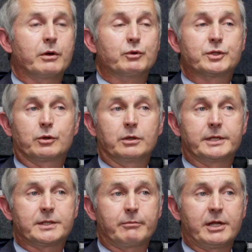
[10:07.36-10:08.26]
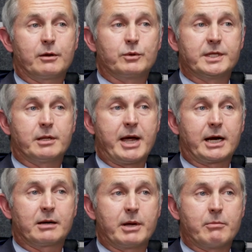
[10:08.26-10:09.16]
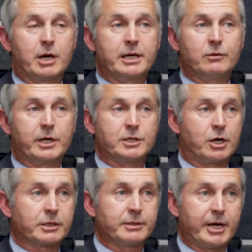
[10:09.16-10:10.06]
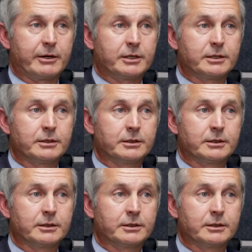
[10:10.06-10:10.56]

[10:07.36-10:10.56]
it was certainly something that was in the back of my mind. We had talked about it.